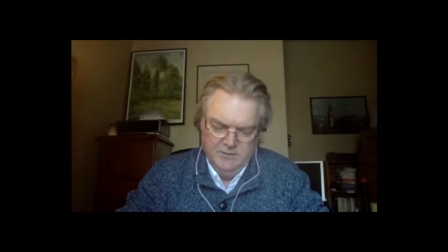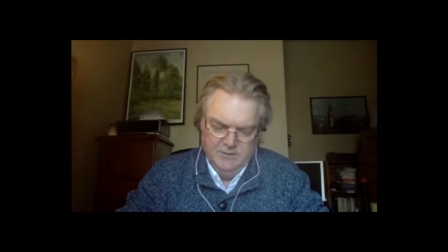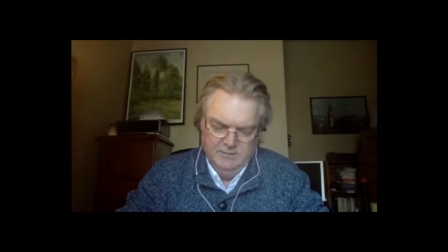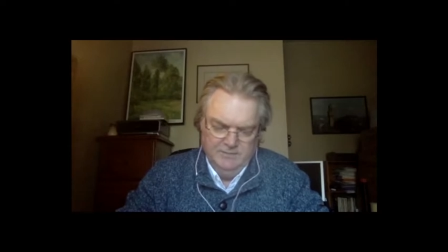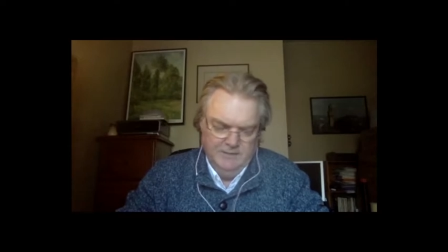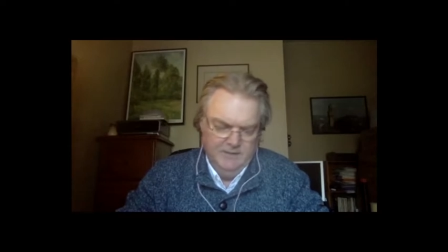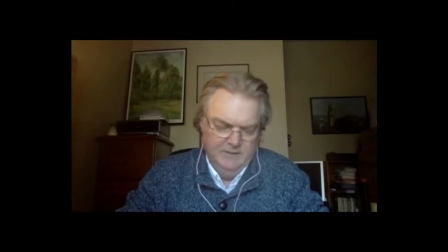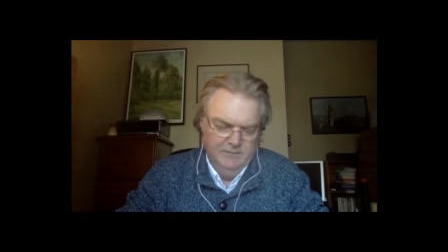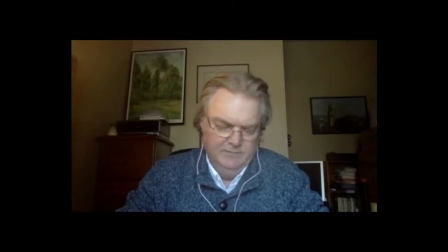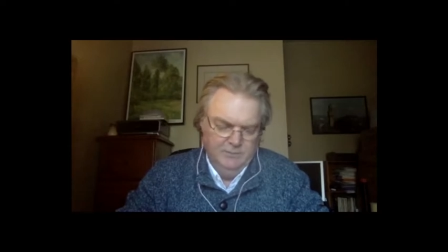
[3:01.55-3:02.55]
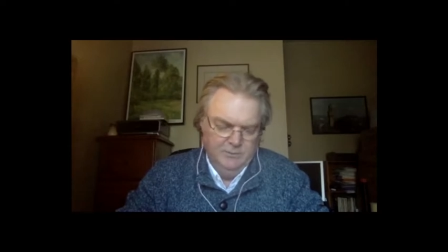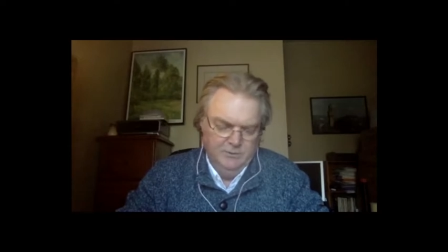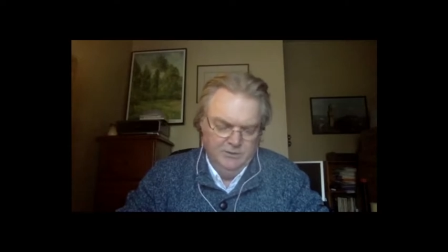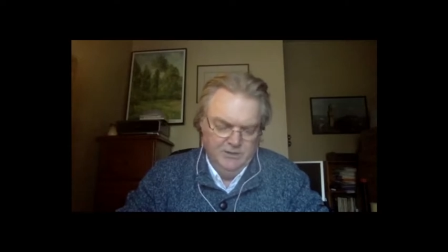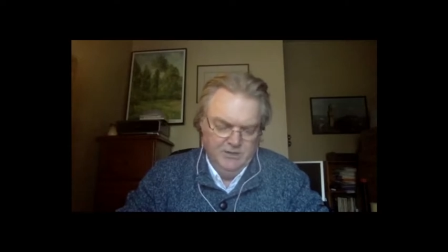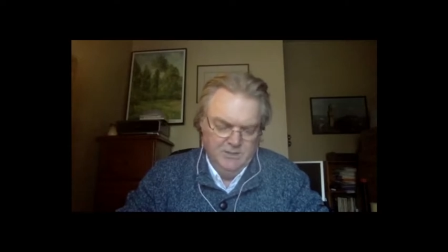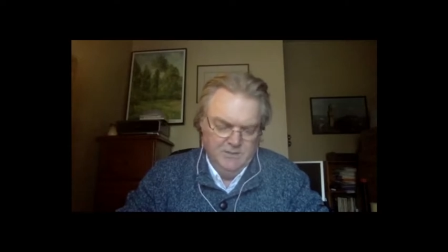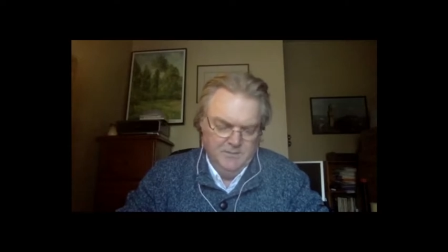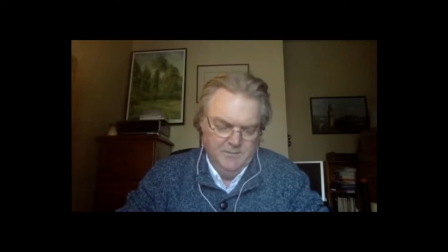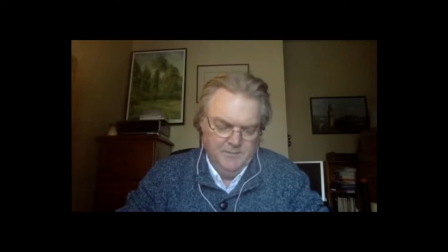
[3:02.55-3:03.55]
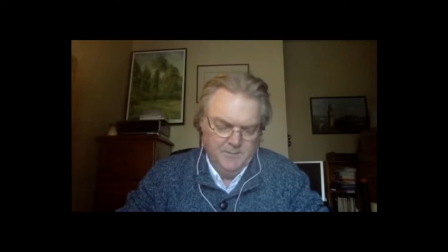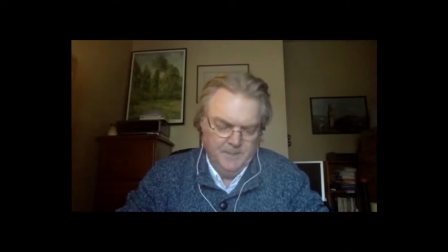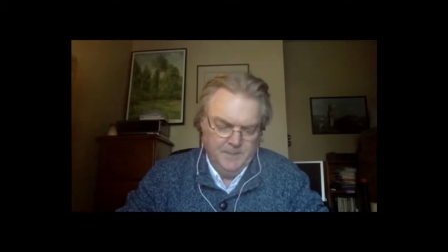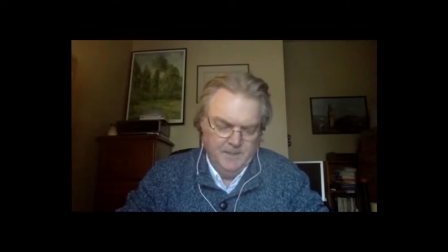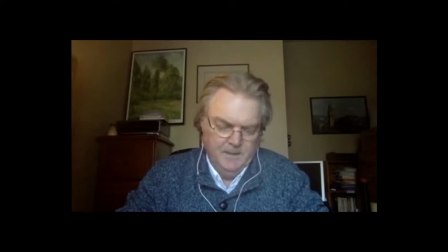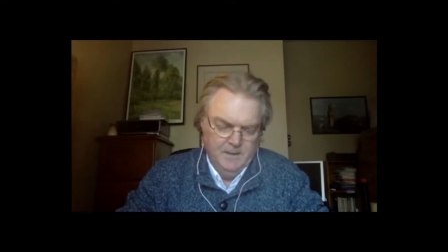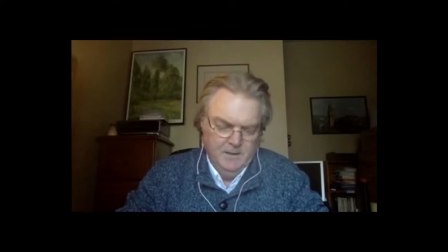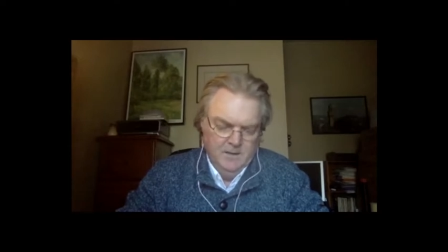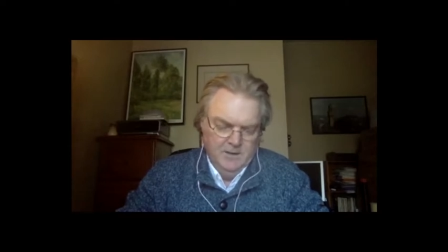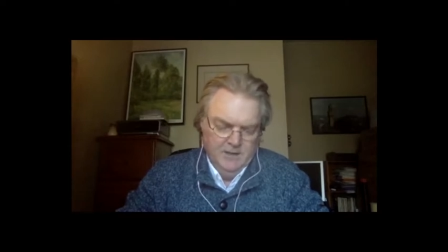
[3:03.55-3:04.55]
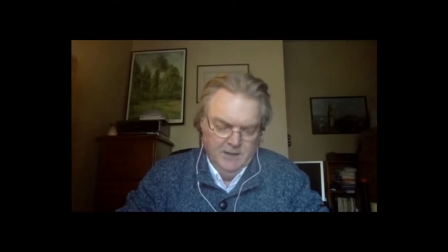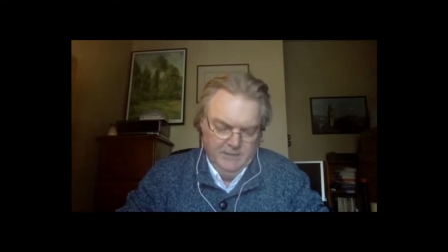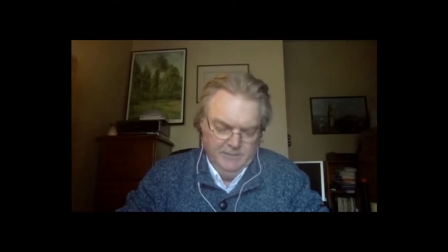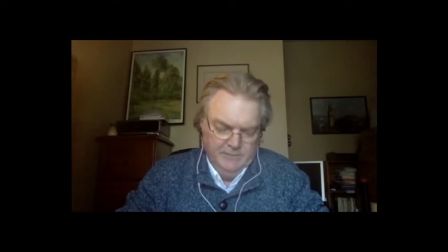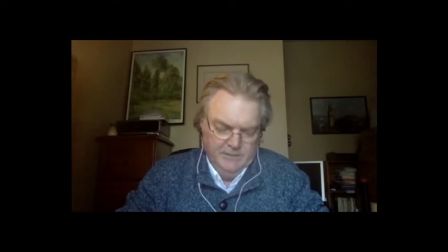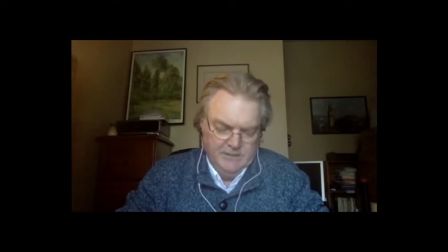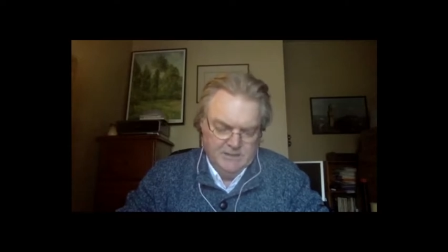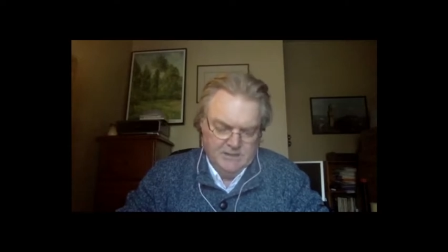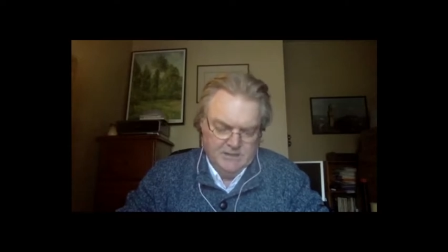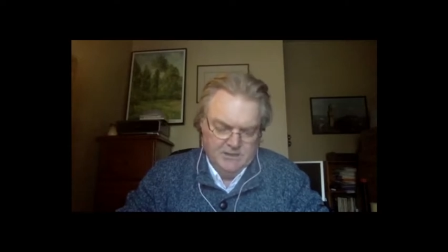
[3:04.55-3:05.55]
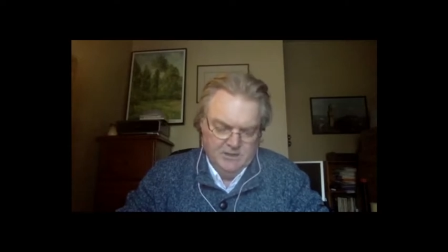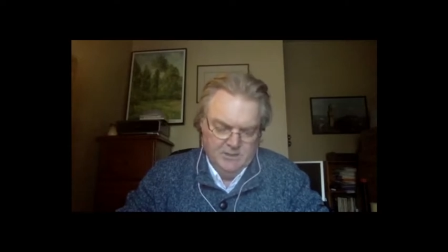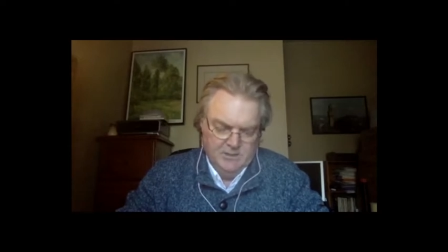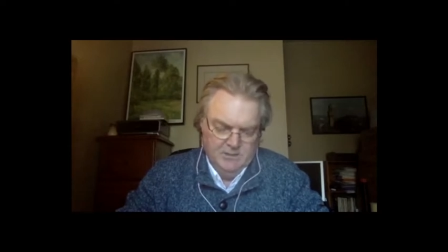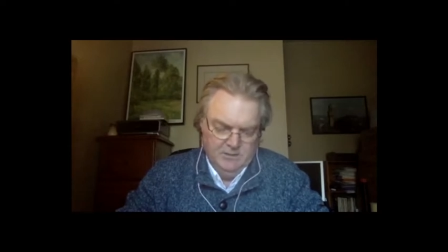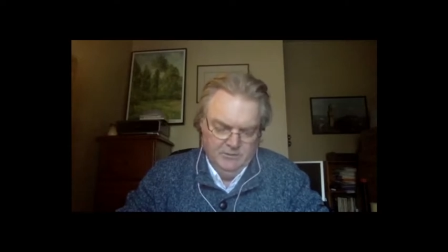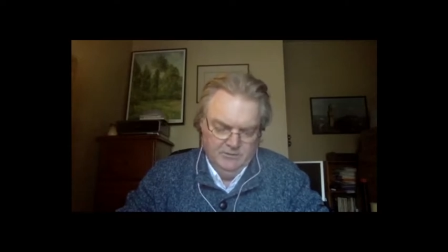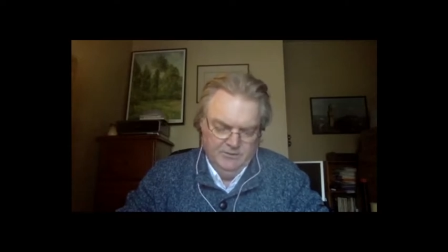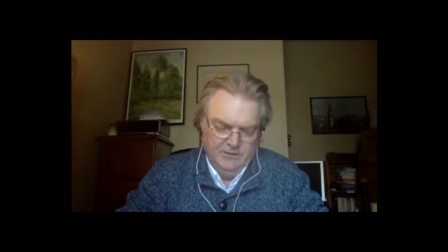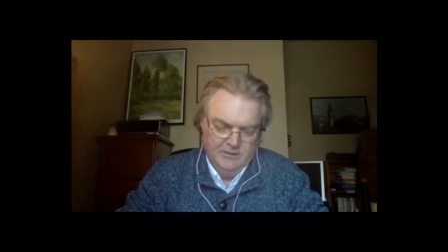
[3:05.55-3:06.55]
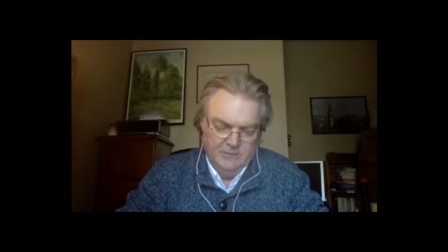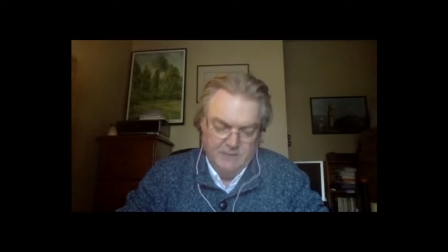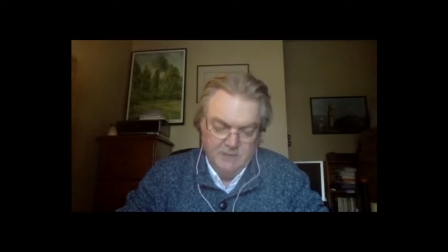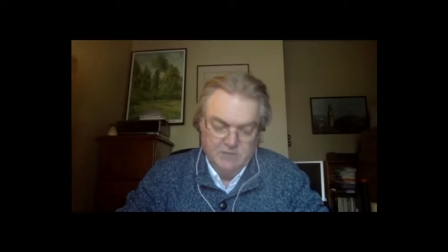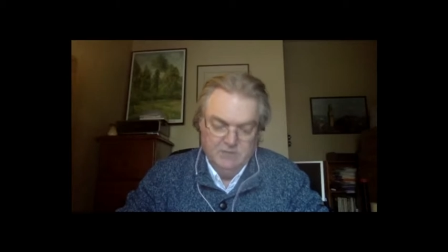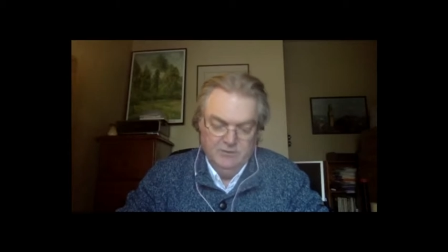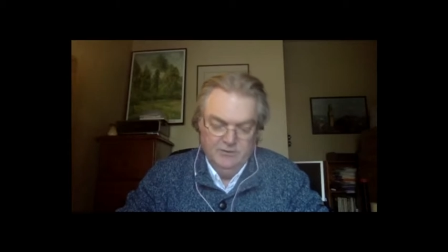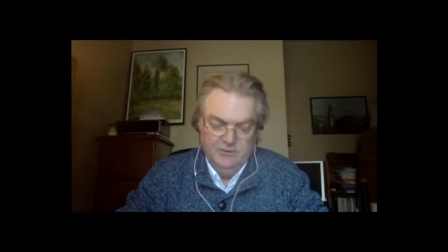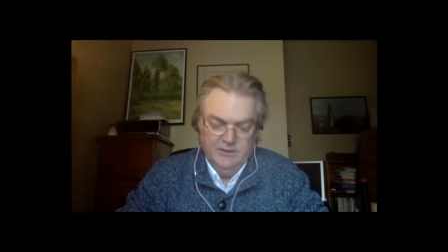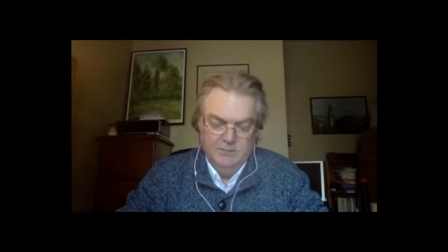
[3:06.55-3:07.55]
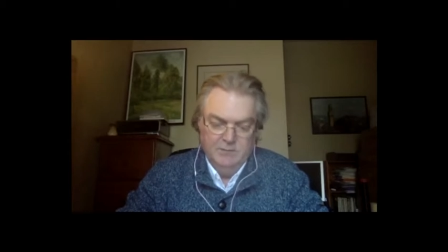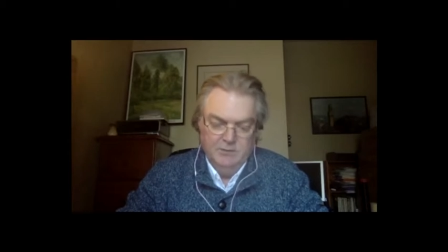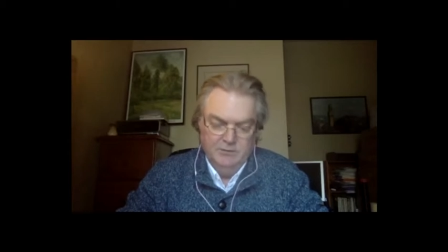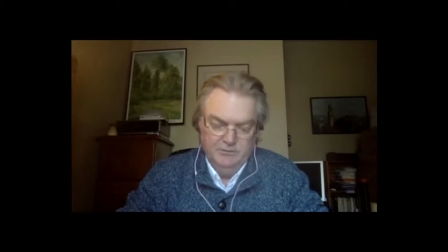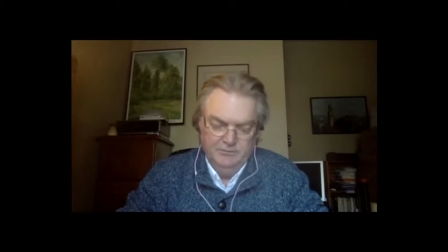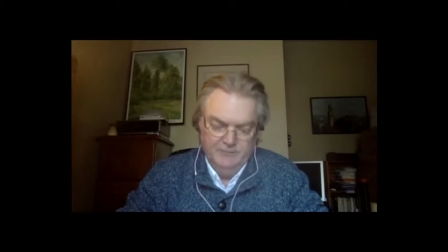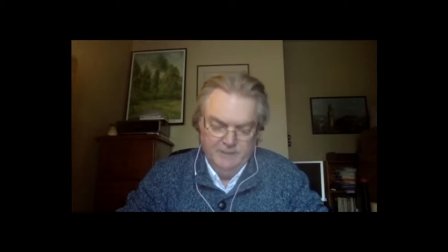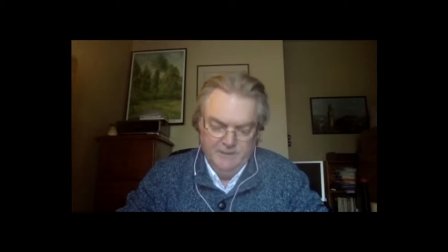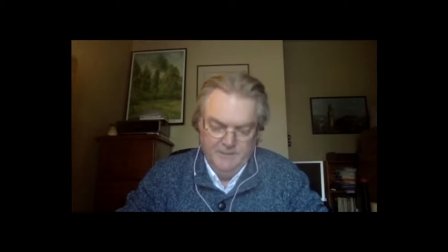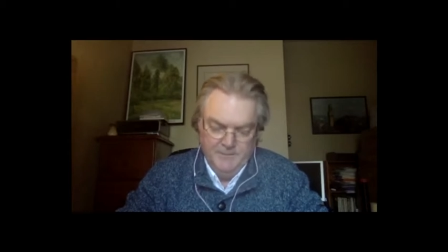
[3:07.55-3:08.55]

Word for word: defined in a formal document. The 1946 document also, declaration also had models to follow.